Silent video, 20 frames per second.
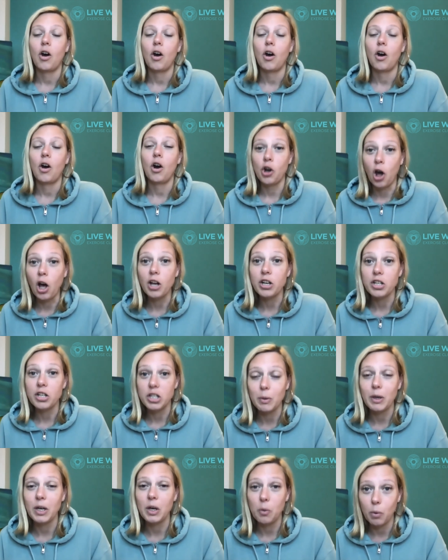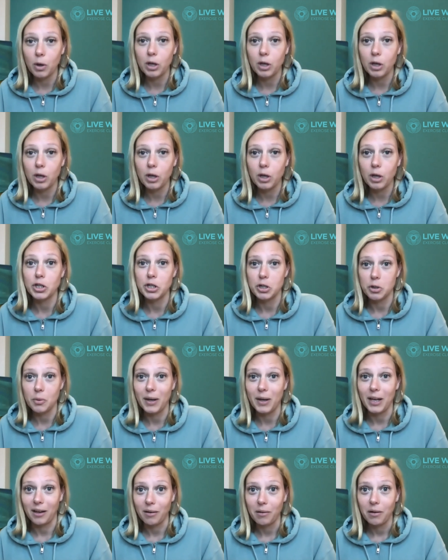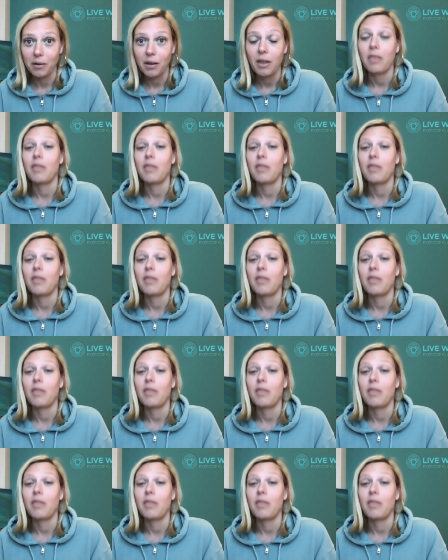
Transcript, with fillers: are not doing what you're doing.